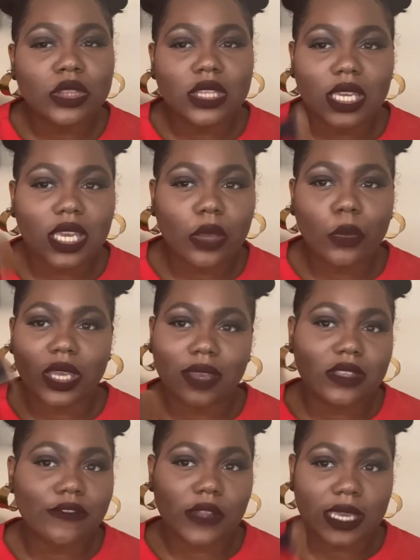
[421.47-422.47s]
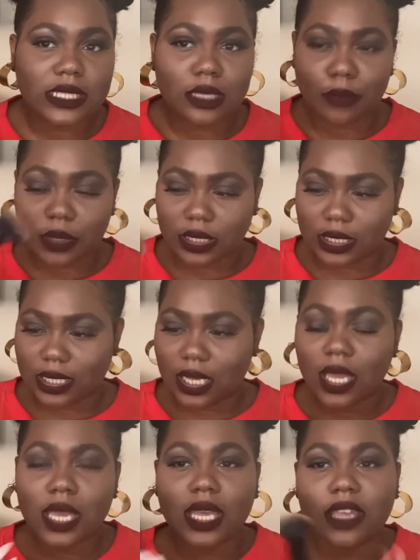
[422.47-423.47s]
think it would give the flexibility
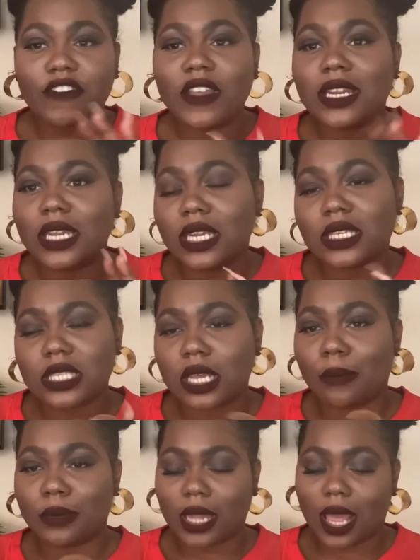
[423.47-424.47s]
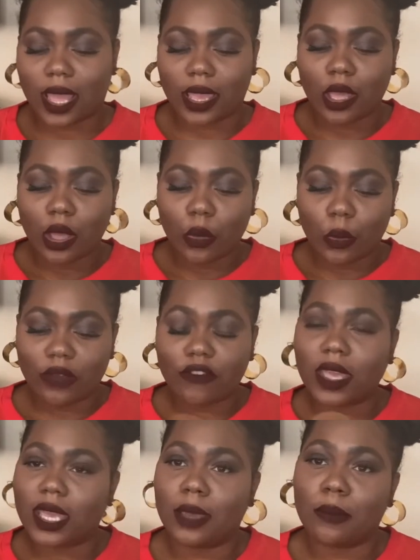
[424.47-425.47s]
if it needed to apply with
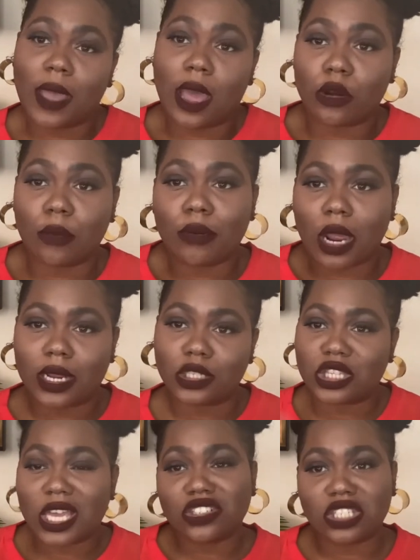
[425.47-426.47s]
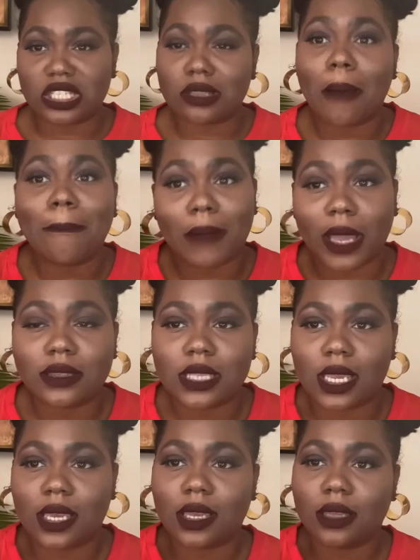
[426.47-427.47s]
a powder product. That's just my
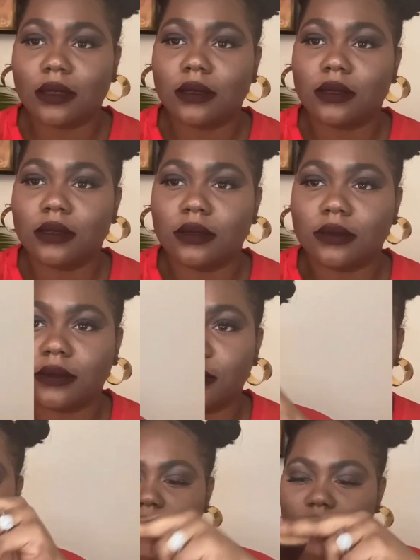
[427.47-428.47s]
take. This is a flat